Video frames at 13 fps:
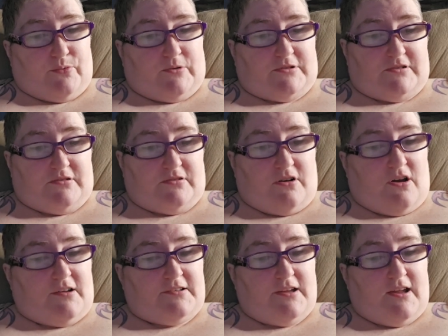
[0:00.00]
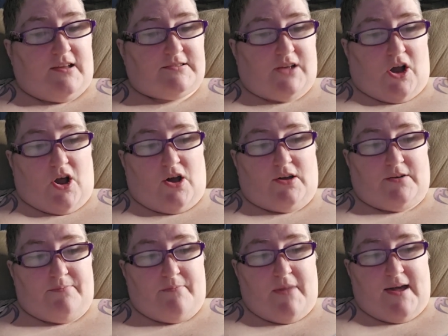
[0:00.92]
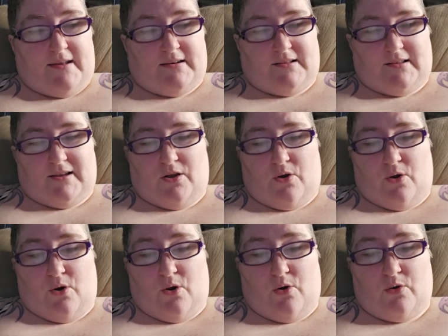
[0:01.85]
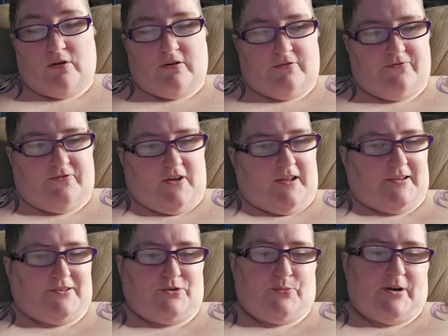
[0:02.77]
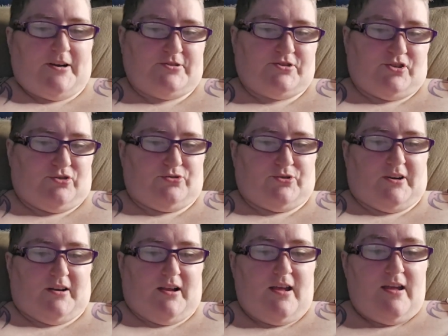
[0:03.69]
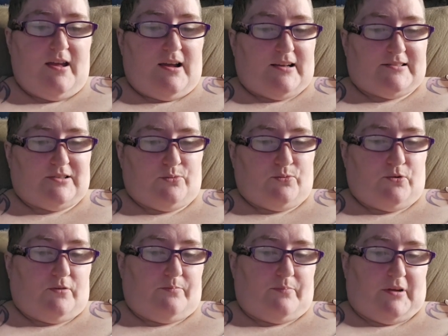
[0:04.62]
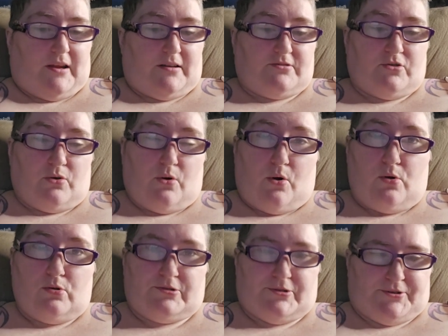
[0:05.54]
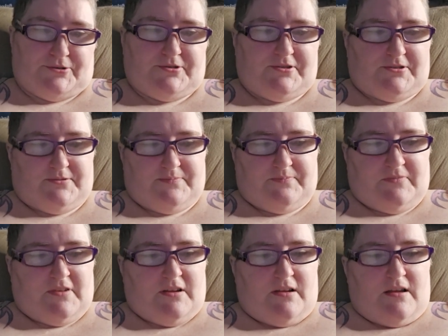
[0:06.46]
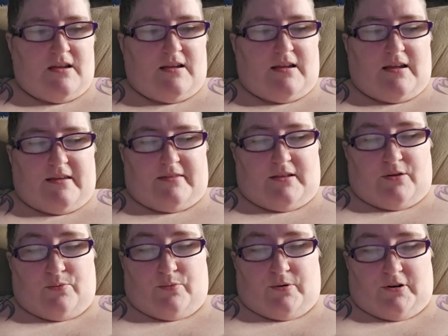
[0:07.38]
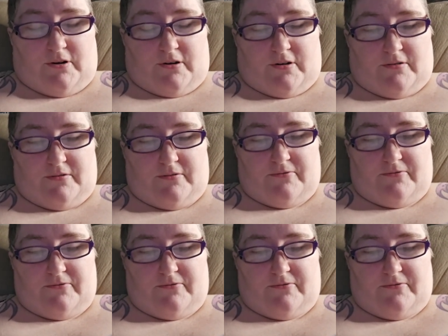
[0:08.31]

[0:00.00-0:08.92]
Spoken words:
was not as automatically horrifying to Ware children as it would be to Holders, and they were